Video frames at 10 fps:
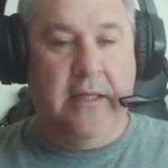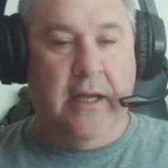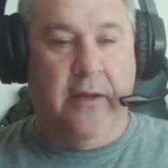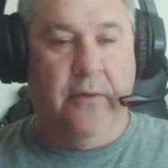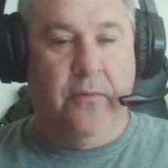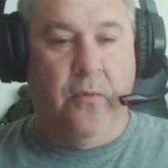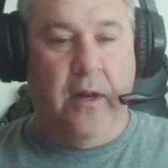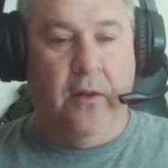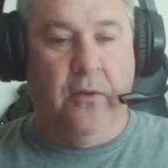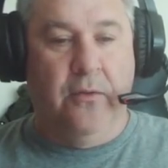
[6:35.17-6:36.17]
I
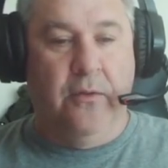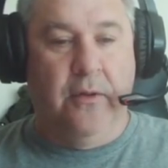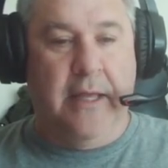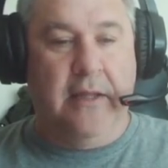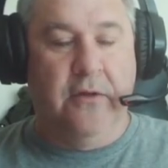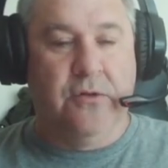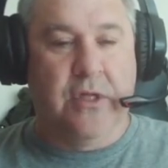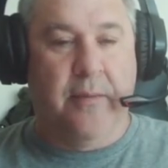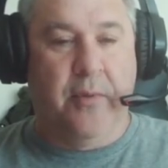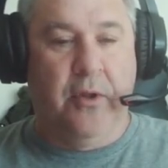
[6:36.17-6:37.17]
want to lighten those
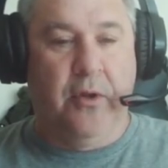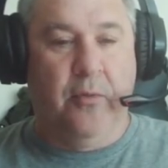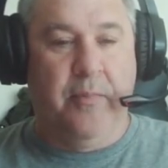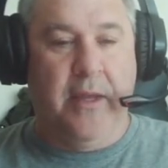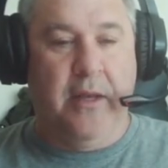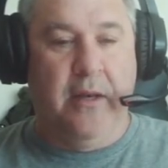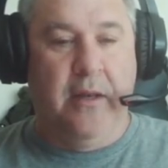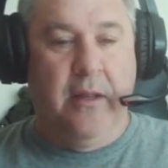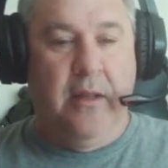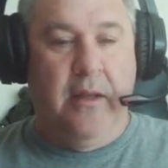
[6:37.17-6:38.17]
up a little bit
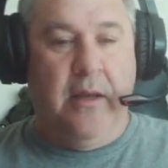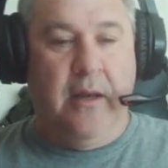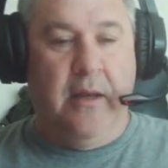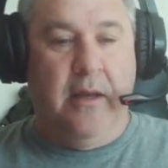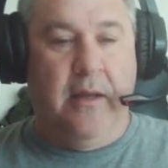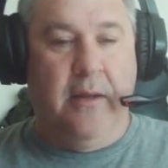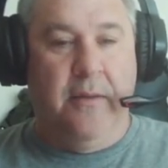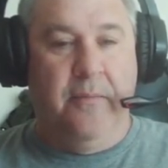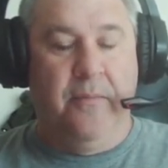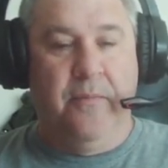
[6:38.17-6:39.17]

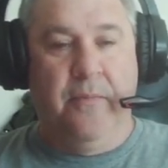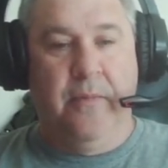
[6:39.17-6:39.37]
um,